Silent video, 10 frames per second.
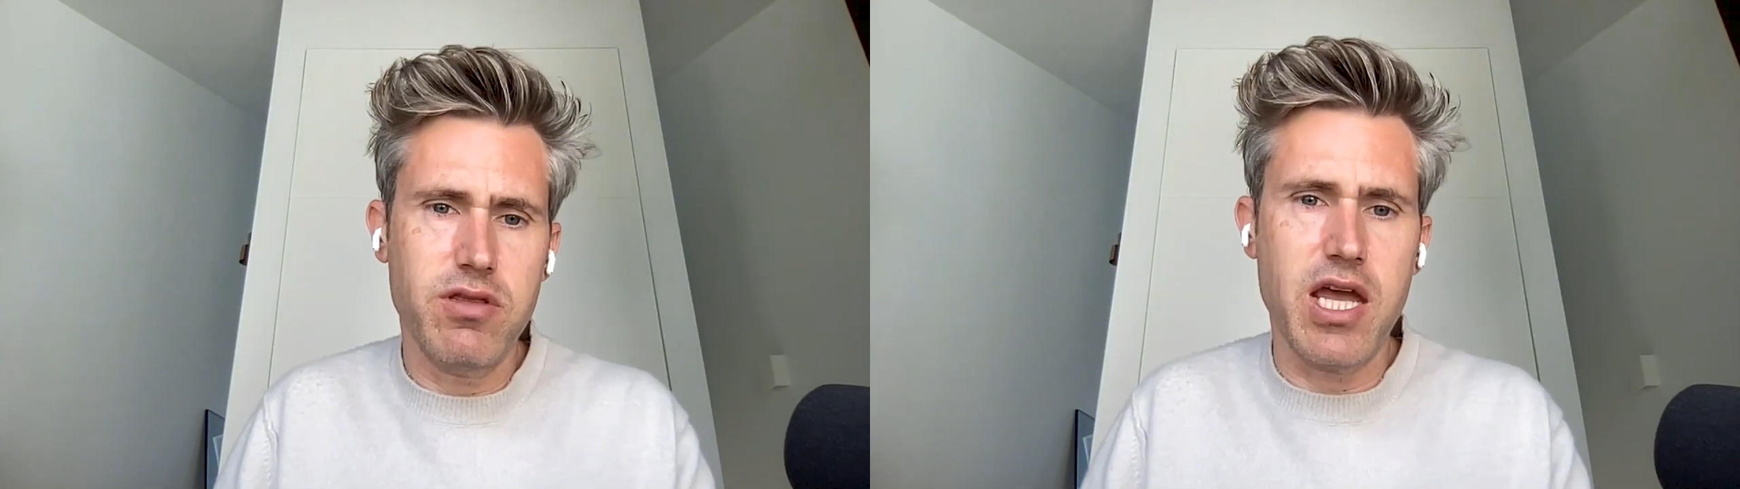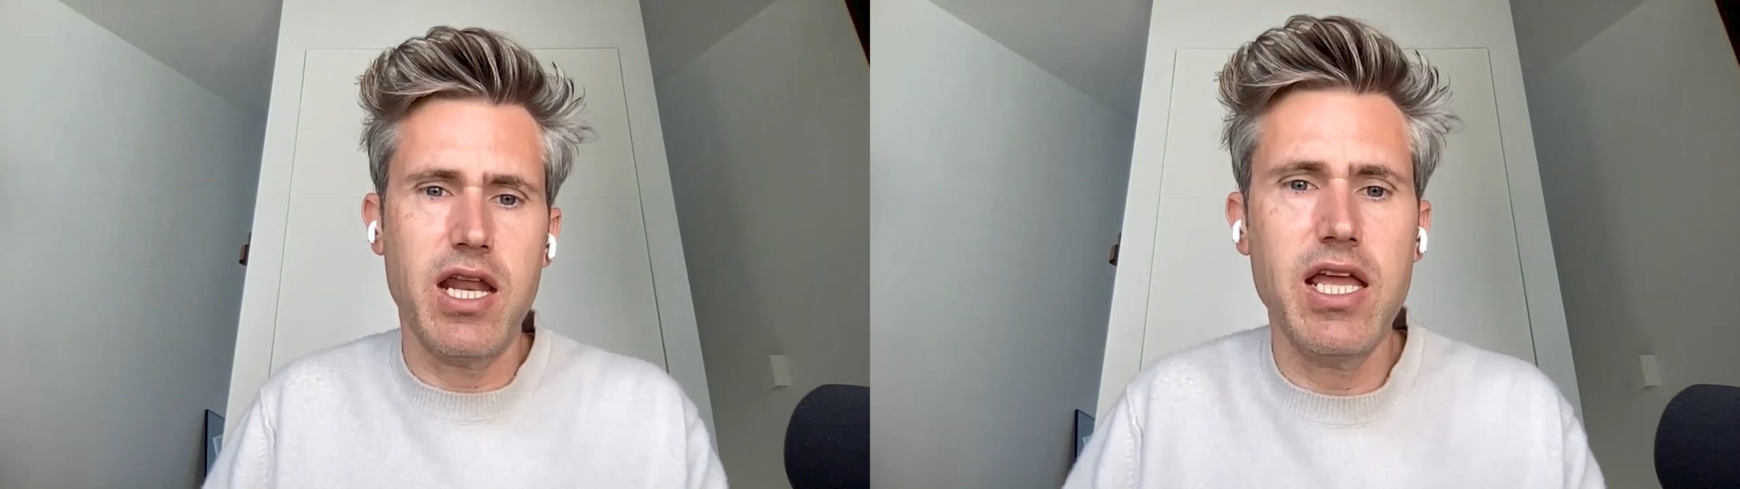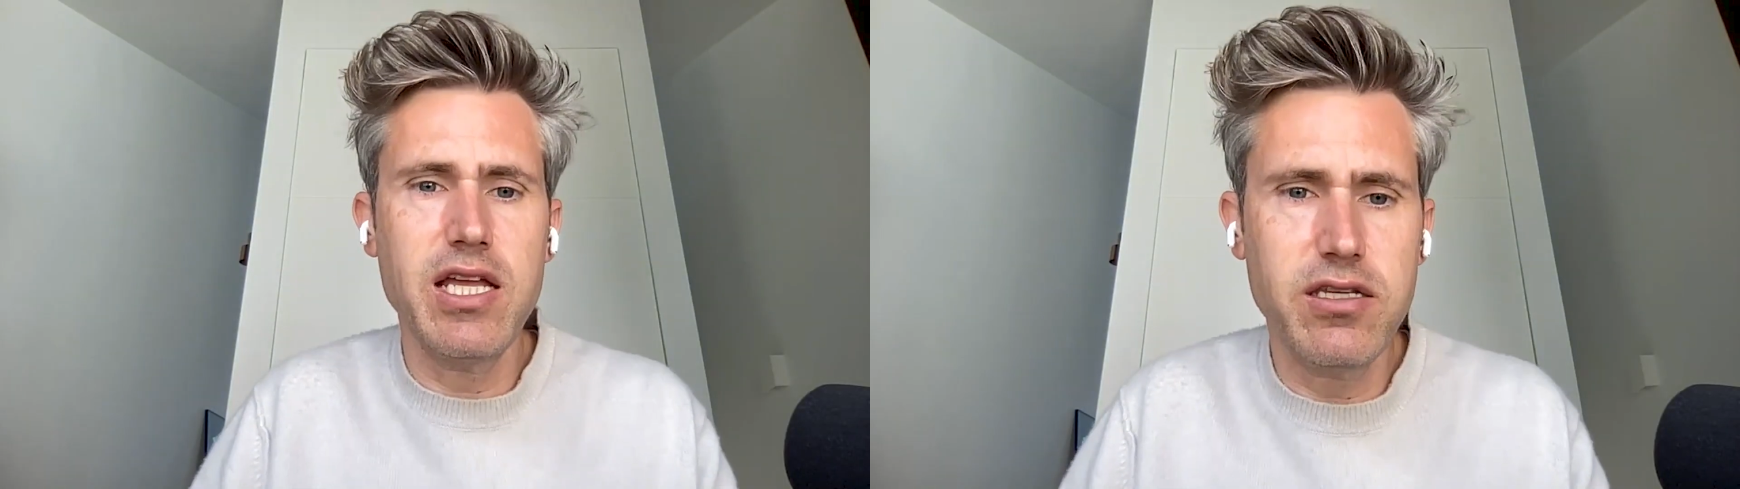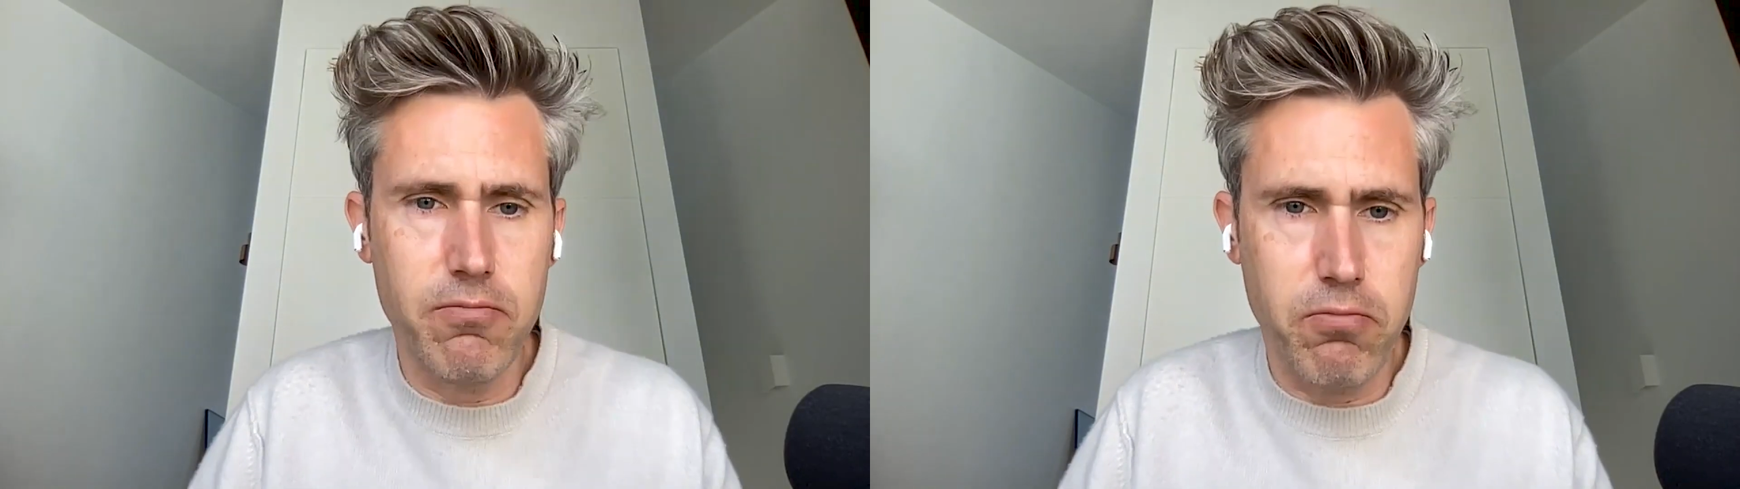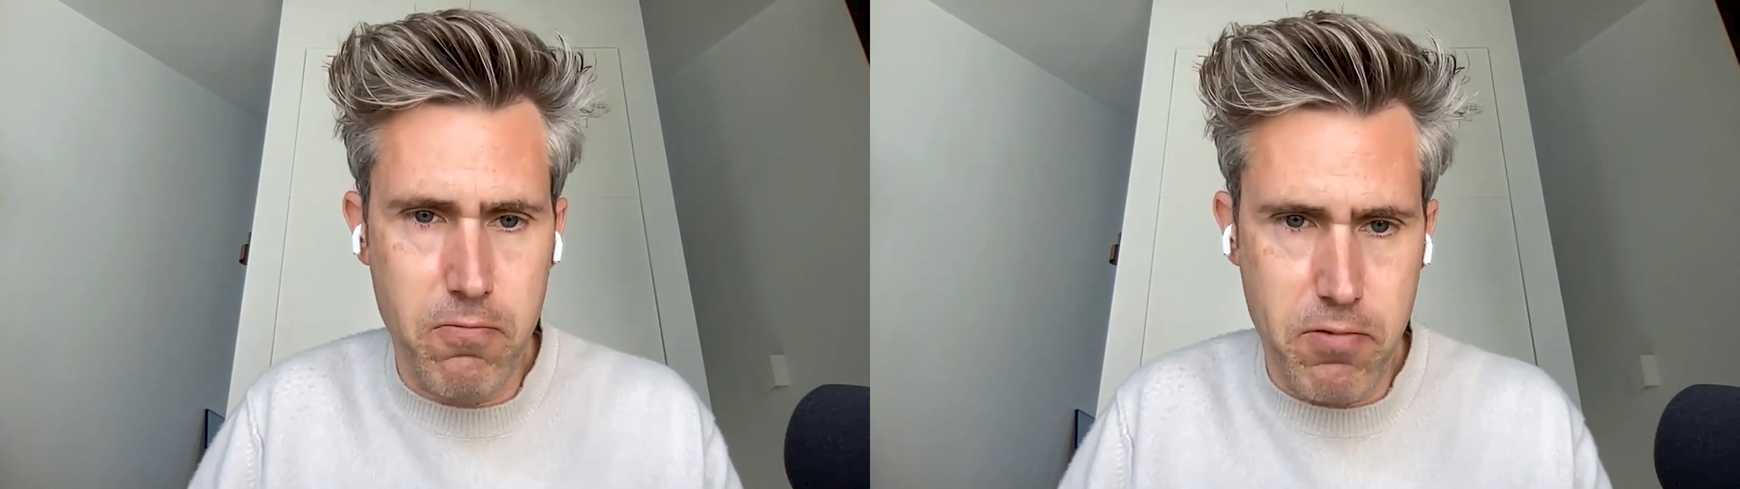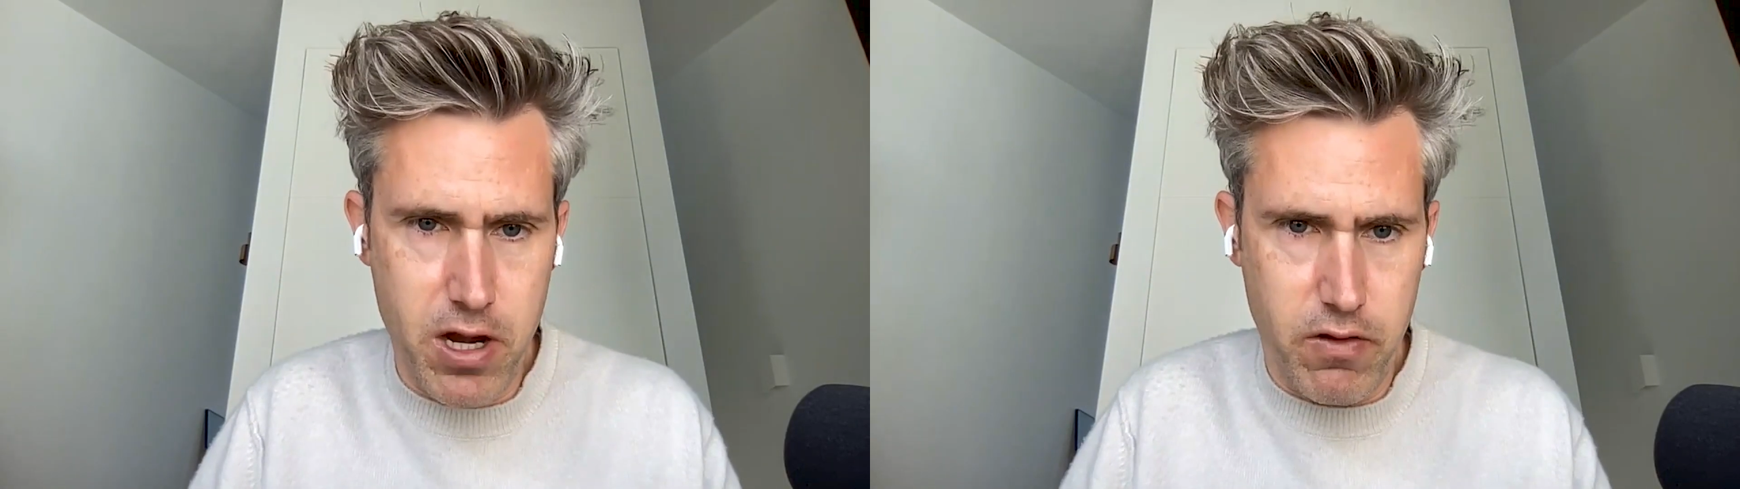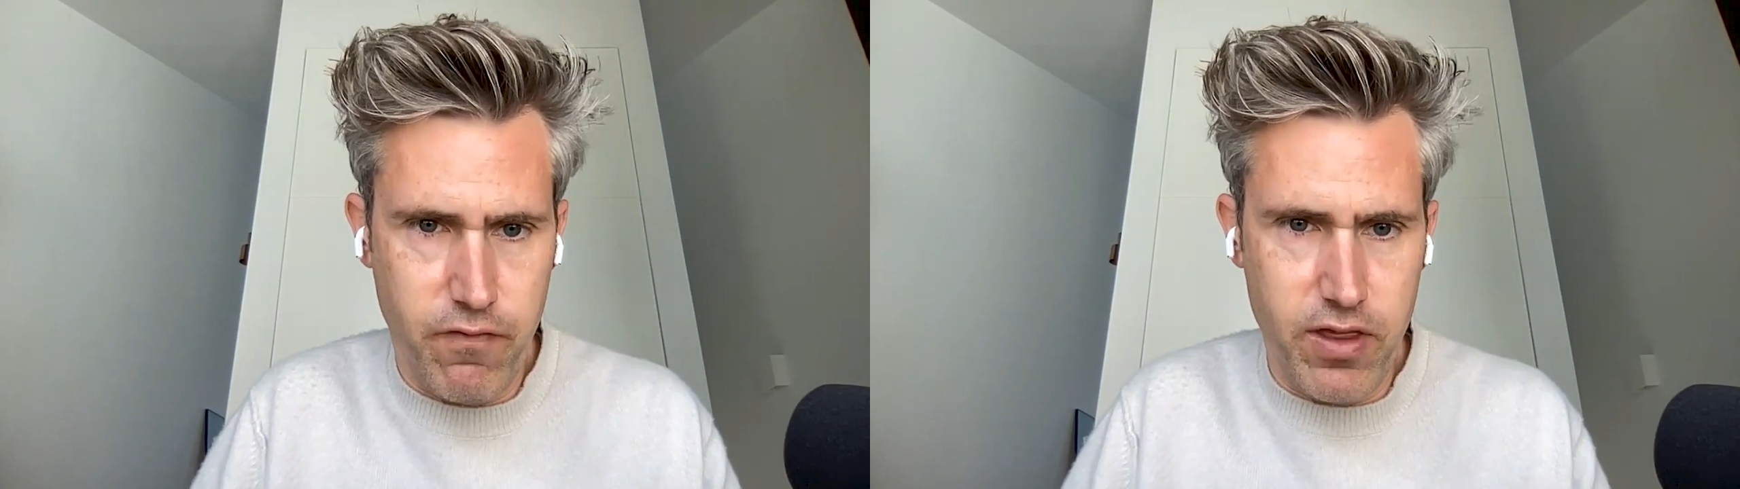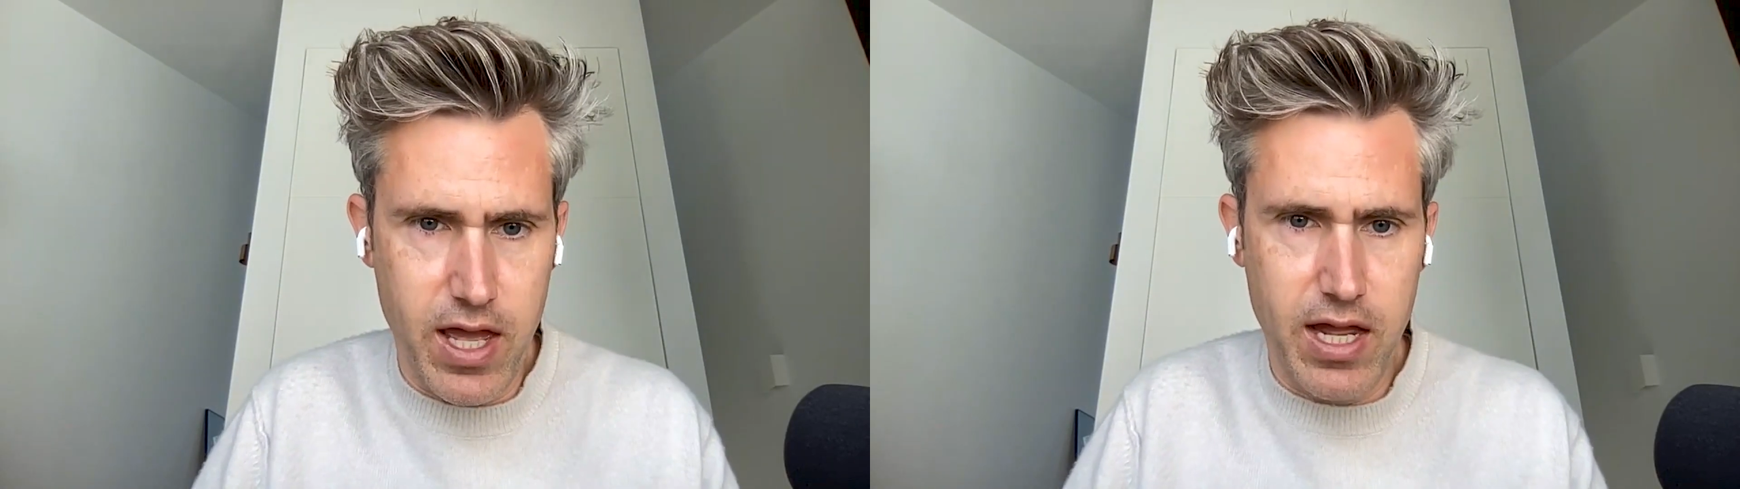that isn't
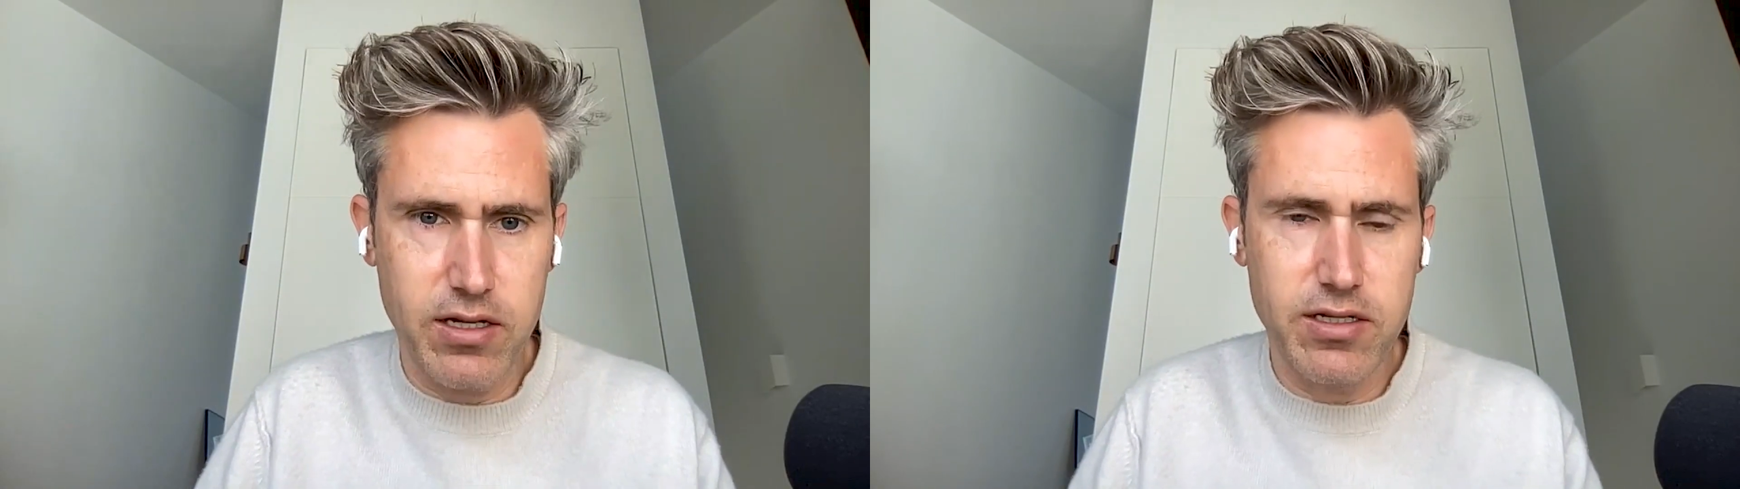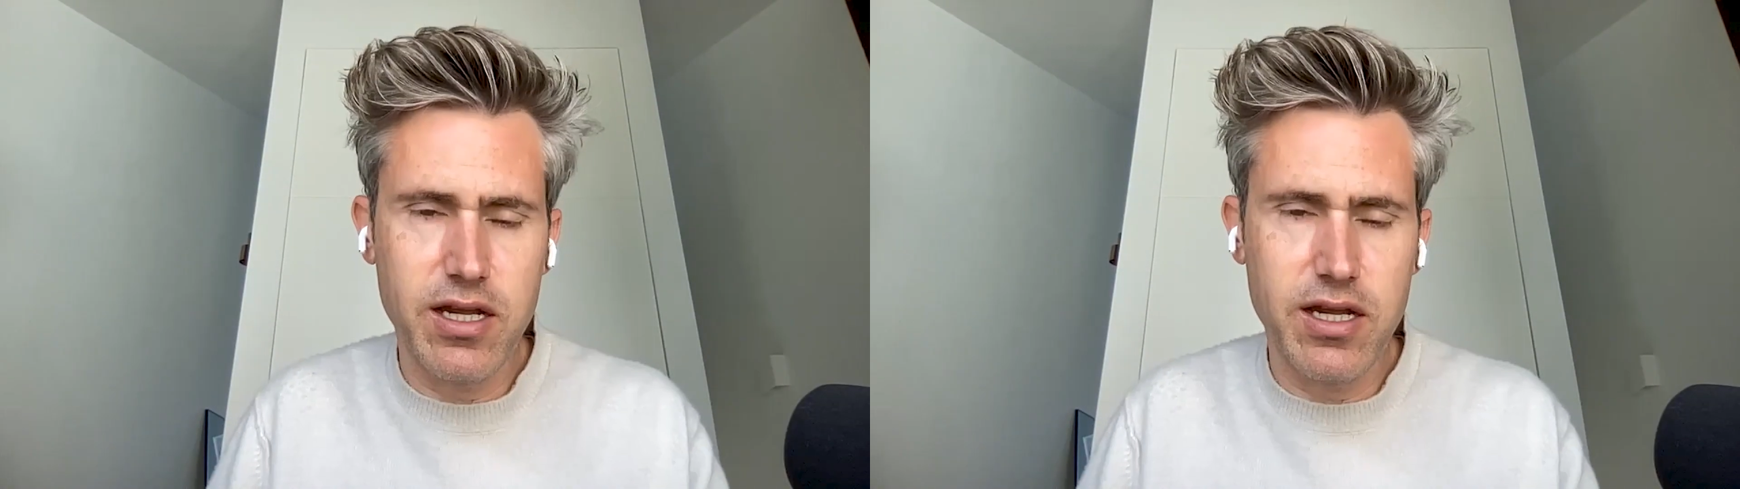prepared for that,